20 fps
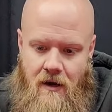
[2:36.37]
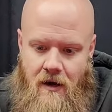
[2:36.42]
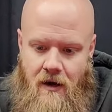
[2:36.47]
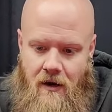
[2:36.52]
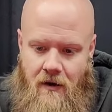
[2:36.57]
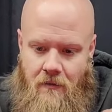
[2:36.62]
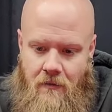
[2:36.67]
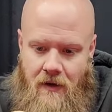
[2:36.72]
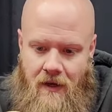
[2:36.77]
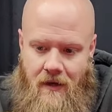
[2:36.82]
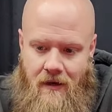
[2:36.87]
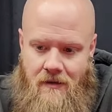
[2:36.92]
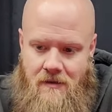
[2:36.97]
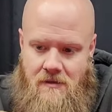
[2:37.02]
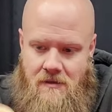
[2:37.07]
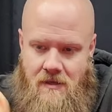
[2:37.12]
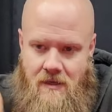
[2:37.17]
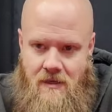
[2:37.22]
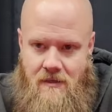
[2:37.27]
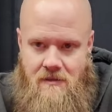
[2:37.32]
uh,
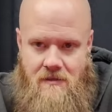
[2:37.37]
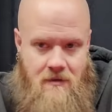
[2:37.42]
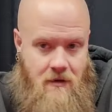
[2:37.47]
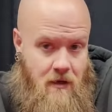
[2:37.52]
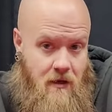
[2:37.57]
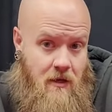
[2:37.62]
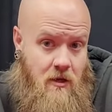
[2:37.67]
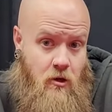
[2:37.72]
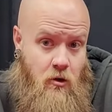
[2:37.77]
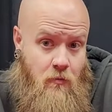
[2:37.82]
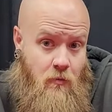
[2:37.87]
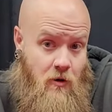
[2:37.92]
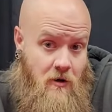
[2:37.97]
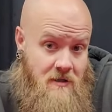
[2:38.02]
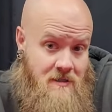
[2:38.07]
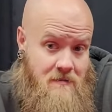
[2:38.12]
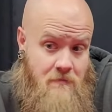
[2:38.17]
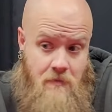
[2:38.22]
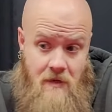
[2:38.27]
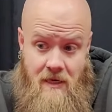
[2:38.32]
because it's a
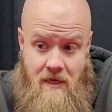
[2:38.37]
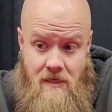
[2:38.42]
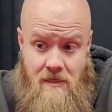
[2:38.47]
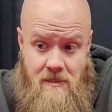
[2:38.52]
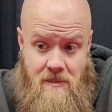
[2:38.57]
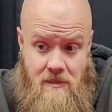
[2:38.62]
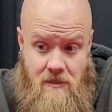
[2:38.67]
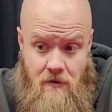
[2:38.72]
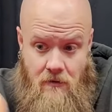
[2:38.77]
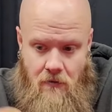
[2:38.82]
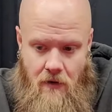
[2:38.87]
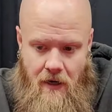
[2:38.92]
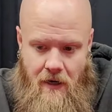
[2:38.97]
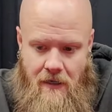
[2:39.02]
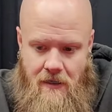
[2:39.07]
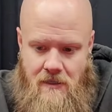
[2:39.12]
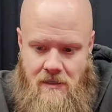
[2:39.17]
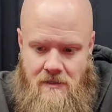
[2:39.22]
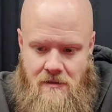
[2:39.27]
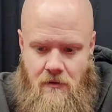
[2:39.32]
humorous piece,
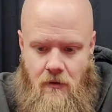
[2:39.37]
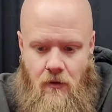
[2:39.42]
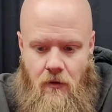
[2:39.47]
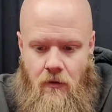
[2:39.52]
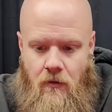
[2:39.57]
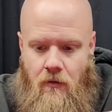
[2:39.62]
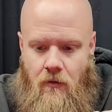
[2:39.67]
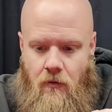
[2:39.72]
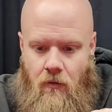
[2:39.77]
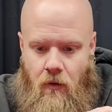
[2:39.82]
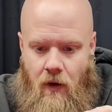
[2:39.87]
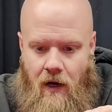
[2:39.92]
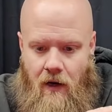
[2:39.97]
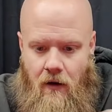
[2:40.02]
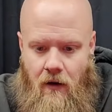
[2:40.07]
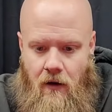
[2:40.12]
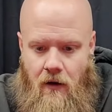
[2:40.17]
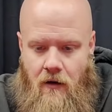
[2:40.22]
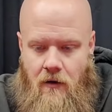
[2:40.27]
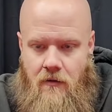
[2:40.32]
right? So why
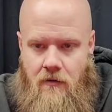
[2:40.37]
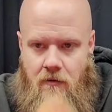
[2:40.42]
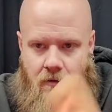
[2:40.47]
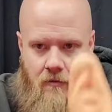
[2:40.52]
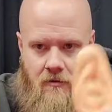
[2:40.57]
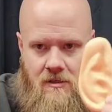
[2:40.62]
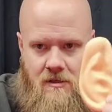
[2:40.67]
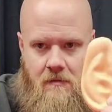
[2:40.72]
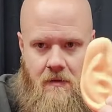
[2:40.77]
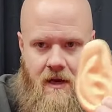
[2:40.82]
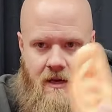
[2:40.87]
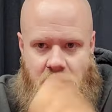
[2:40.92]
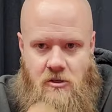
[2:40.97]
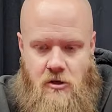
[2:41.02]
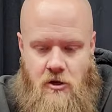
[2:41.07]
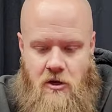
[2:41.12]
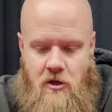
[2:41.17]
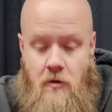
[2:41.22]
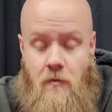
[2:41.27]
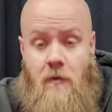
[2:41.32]
not throw some
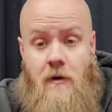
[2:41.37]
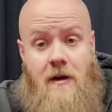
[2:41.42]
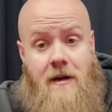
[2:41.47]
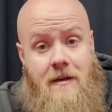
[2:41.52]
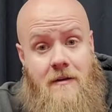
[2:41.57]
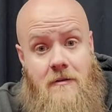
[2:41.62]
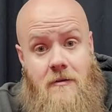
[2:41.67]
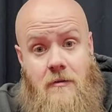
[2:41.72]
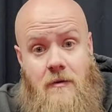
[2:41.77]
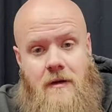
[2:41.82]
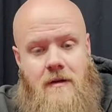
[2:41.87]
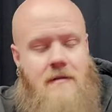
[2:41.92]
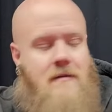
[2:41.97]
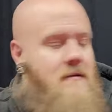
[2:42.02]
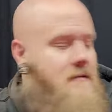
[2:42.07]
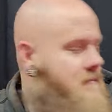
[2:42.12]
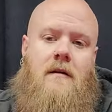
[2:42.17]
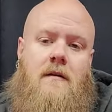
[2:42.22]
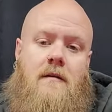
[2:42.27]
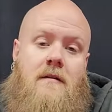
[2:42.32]
extra humor into it?
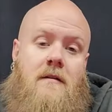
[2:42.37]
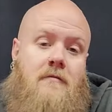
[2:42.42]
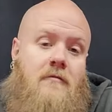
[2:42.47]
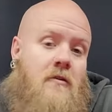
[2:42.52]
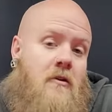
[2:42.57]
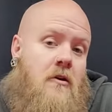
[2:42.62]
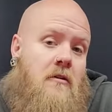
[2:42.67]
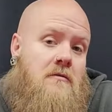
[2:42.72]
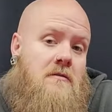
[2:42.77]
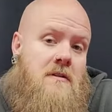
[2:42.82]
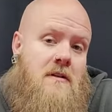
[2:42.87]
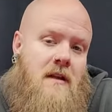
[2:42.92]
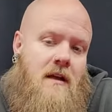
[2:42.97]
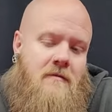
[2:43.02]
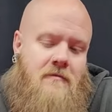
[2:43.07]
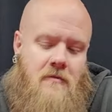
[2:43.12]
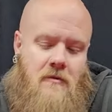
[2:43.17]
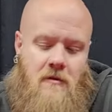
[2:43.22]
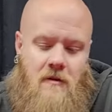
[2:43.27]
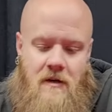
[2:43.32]
Difficulty
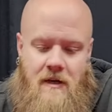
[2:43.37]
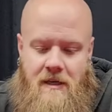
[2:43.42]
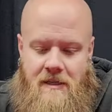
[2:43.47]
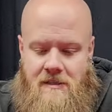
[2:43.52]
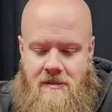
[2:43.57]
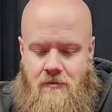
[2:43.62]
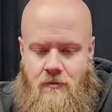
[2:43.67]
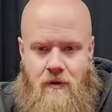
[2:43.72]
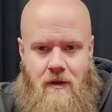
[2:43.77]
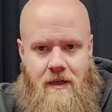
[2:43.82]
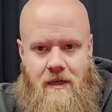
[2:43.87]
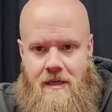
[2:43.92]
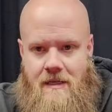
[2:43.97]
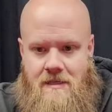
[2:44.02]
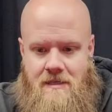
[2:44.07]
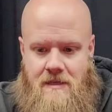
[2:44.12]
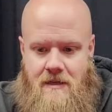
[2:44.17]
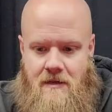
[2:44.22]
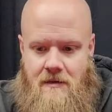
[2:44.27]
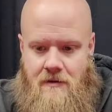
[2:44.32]
level, it's really
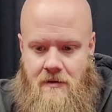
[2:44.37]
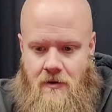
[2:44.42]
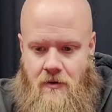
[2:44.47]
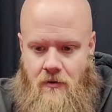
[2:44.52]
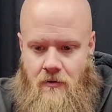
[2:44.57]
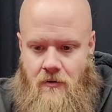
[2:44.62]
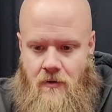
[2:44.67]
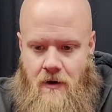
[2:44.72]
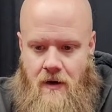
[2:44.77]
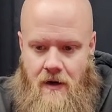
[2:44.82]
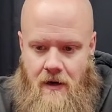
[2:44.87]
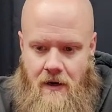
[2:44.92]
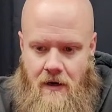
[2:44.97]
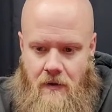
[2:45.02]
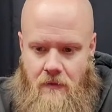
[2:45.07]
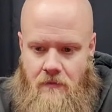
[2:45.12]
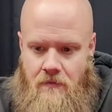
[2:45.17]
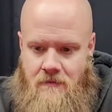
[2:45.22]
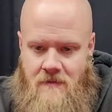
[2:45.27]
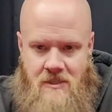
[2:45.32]
easy to do.
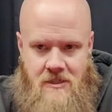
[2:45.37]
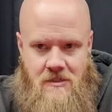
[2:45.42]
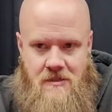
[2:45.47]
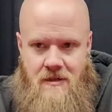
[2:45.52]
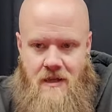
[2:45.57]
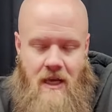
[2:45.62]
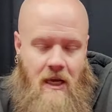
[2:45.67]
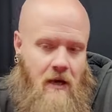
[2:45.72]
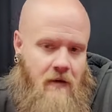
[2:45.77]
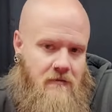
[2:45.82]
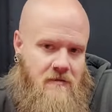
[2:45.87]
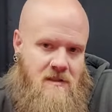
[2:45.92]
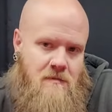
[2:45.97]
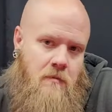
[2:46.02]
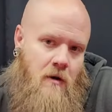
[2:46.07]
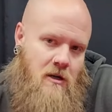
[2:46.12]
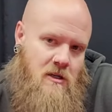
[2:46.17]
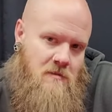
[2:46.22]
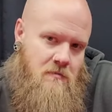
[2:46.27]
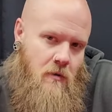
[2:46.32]
Um, just think of
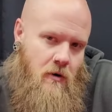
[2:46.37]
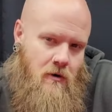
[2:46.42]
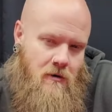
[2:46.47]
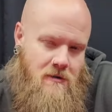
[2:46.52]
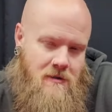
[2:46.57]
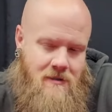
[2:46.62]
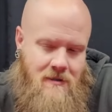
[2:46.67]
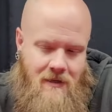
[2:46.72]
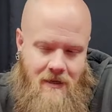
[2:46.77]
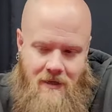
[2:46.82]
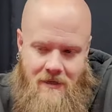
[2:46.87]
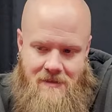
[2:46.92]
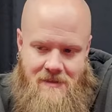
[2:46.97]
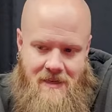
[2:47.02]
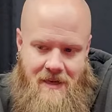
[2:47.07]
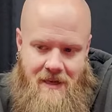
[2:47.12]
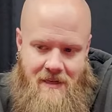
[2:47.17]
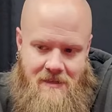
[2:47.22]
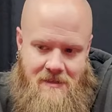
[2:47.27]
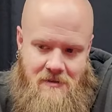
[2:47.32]
sponge balls in a
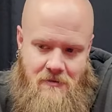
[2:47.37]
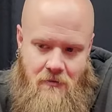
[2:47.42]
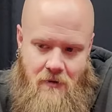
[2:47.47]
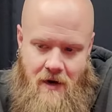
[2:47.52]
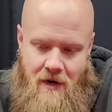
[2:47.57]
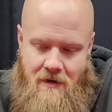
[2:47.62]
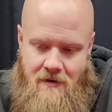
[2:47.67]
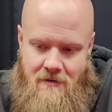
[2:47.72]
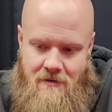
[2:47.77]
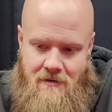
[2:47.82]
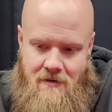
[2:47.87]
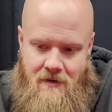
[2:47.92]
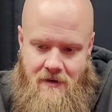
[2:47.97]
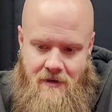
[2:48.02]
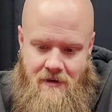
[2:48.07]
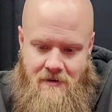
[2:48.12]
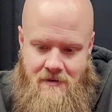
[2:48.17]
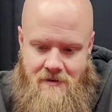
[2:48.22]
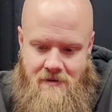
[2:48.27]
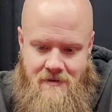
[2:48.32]
sense, right?
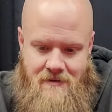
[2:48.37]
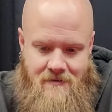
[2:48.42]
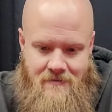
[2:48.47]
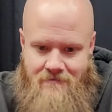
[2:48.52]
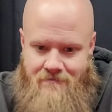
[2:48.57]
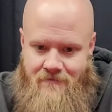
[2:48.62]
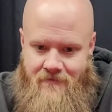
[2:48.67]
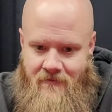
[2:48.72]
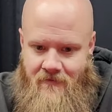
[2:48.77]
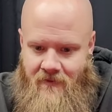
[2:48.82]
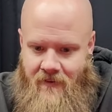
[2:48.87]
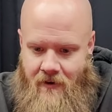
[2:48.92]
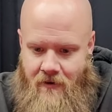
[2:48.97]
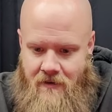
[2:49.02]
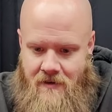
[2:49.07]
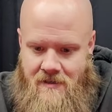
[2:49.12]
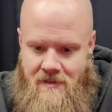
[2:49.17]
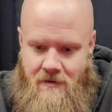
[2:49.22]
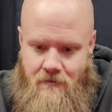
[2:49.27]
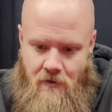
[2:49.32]
It's
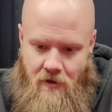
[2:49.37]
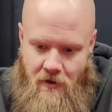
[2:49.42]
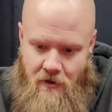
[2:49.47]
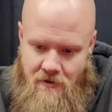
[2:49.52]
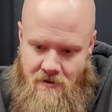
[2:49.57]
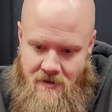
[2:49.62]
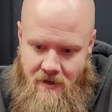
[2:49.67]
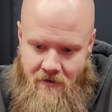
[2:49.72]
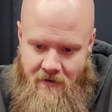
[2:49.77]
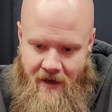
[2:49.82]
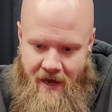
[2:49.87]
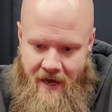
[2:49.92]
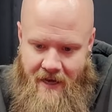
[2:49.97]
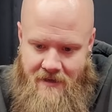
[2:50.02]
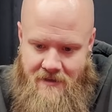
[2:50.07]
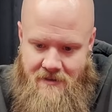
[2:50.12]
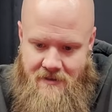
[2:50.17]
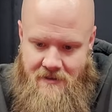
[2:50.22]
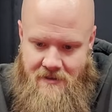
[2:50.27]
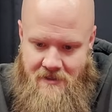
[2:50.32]
very similar to
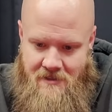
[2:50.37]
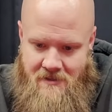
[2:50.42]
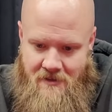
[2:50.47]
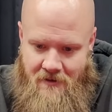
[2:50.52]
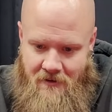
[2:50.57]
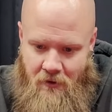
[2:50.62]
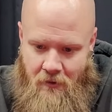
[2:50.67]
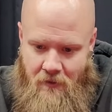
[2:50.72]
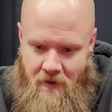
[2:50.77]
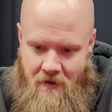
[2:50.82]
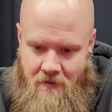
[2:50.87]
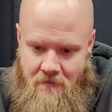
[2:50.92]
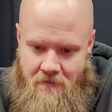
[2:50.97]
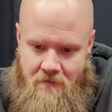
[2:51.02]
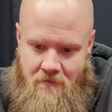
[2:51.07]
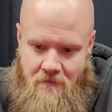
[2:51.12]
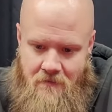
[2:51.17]
that, just a little bit